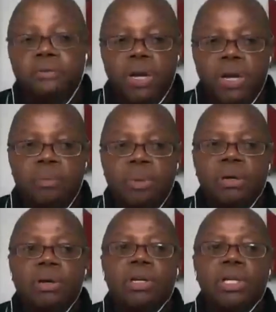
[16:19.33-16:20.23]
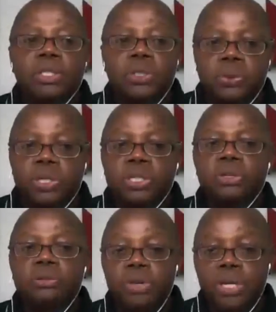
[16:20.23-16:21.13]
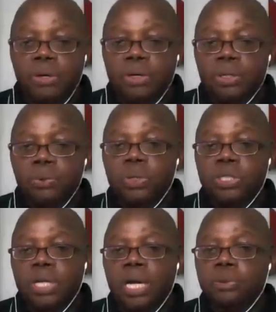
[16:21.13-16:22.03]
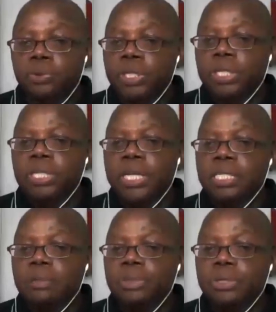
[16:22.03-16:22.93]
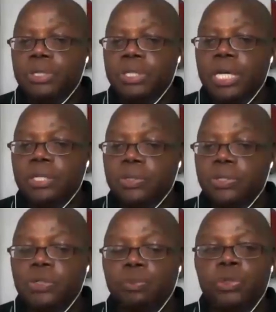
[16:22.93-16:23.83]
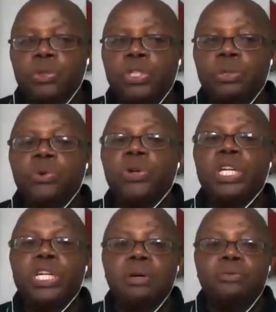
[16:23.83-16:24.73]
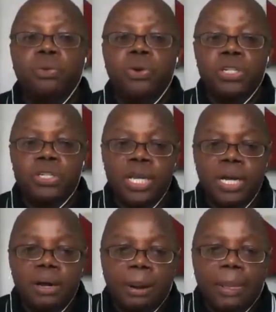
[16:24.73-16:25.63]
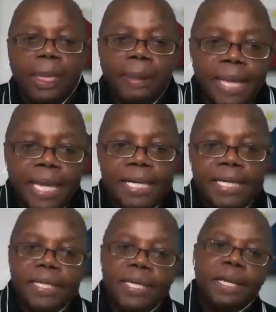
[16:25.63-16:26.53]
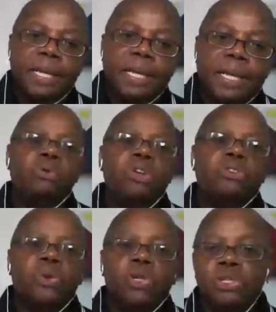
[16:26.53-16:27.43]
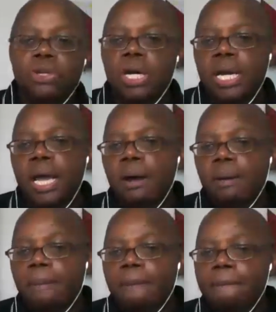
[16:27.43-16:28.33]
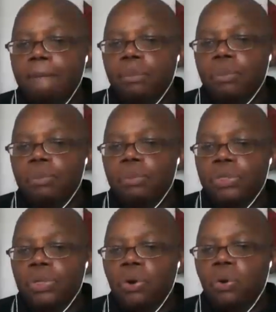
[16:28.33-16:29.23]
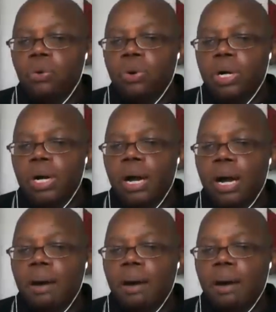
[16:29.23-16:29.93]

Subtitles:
from doing your videos, which I'm treating it as a business now. So it's producing more income for us now than it did when we first started out. So